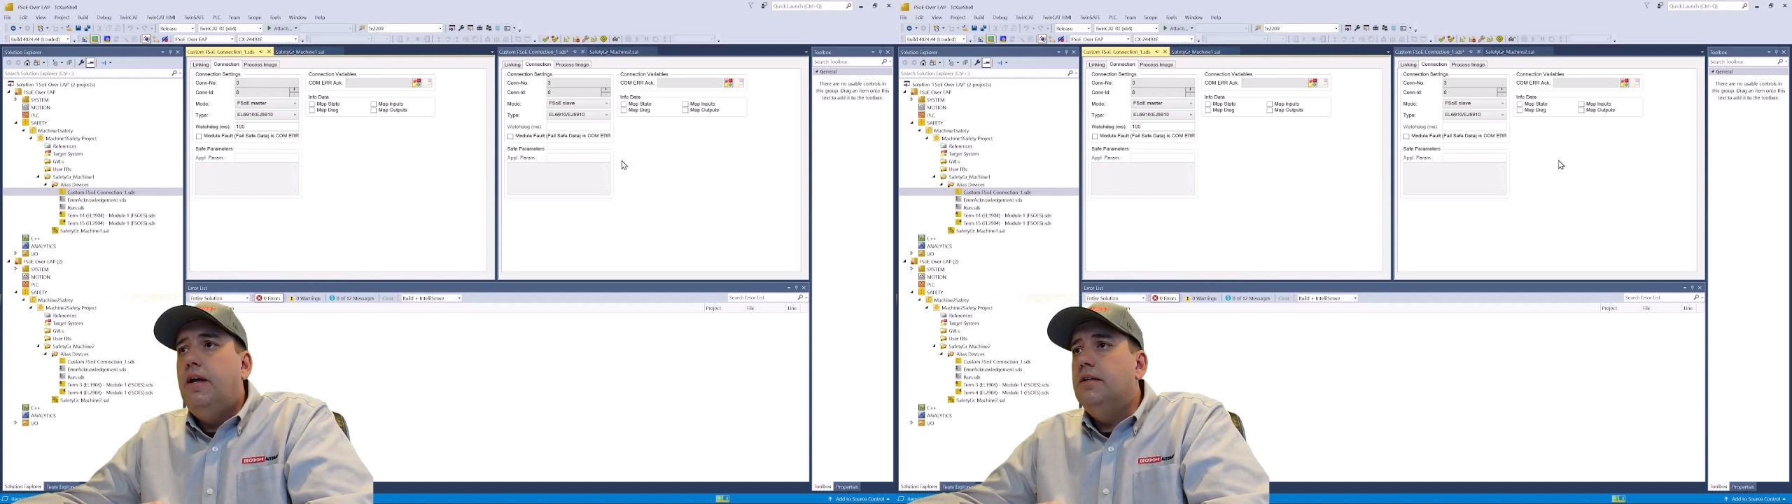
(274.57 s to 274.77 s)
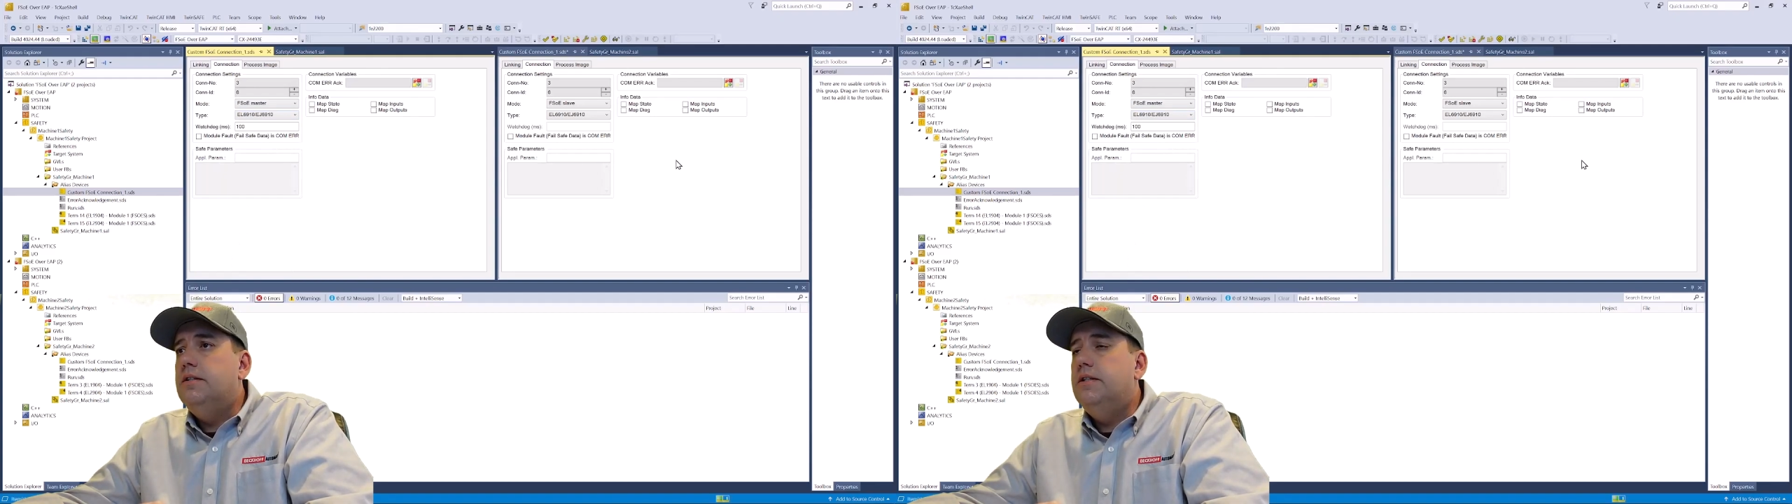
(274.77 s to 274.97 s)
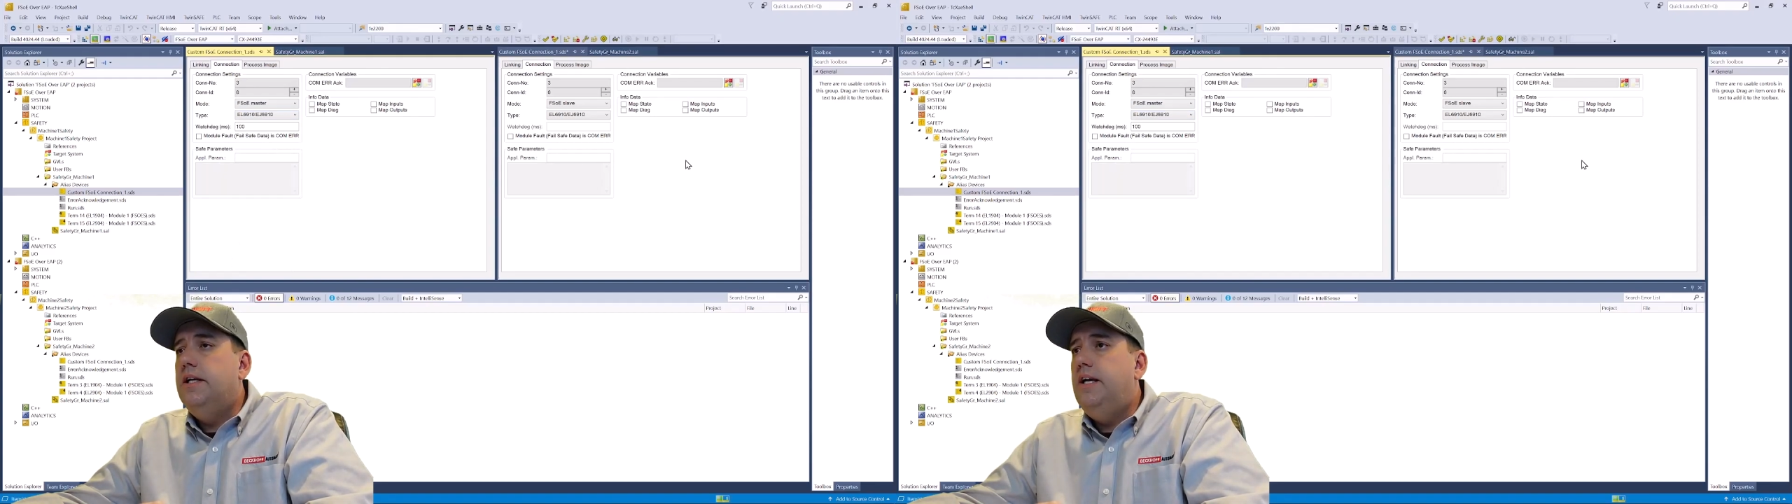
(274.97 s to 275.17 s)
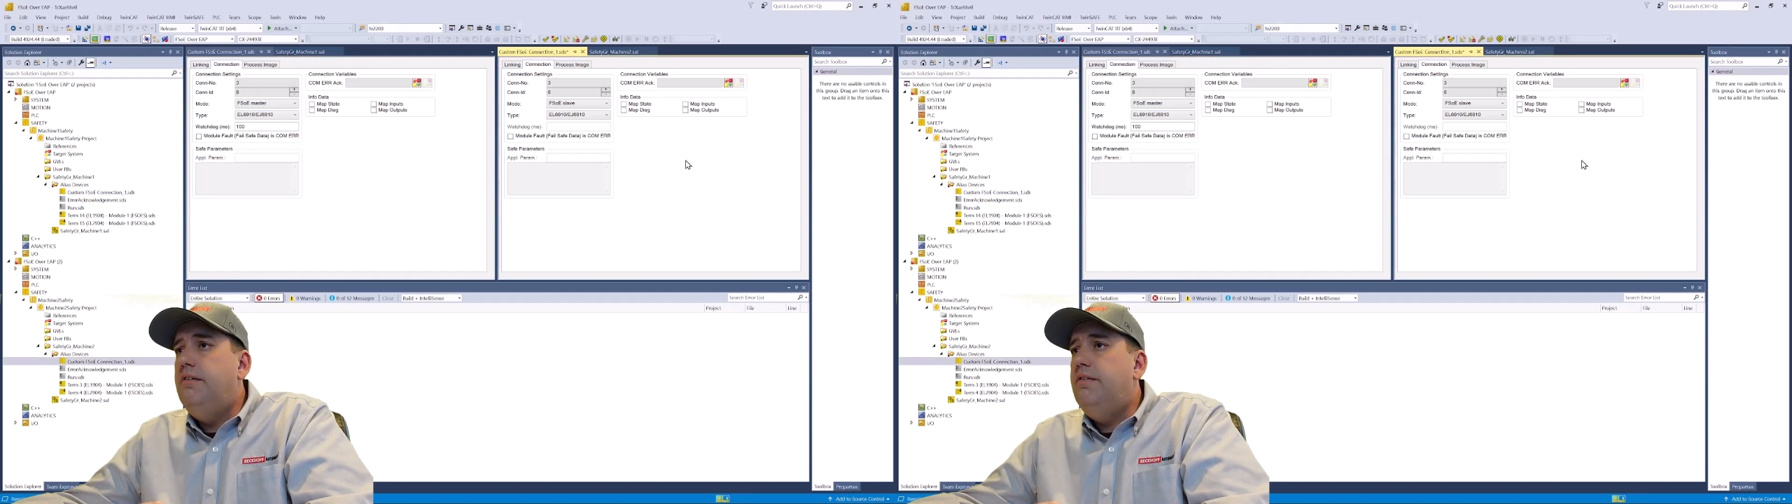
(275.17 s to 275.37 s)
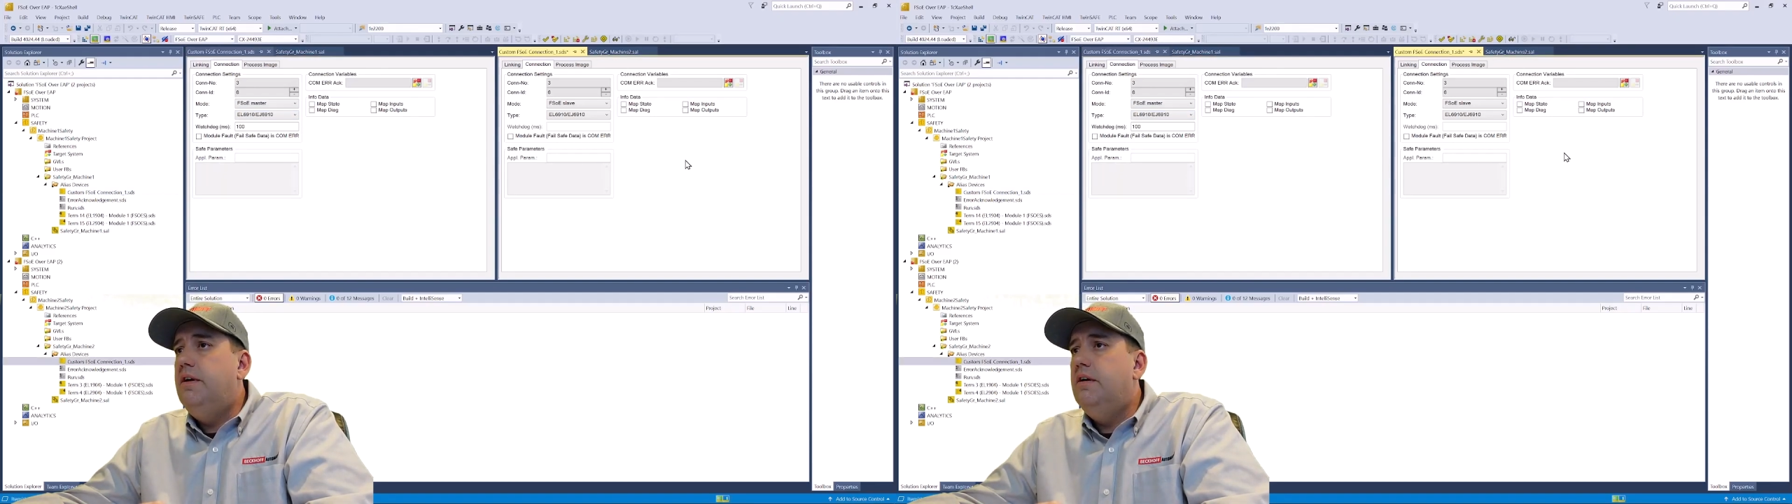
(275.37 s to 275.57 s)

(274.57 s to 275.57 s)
And save.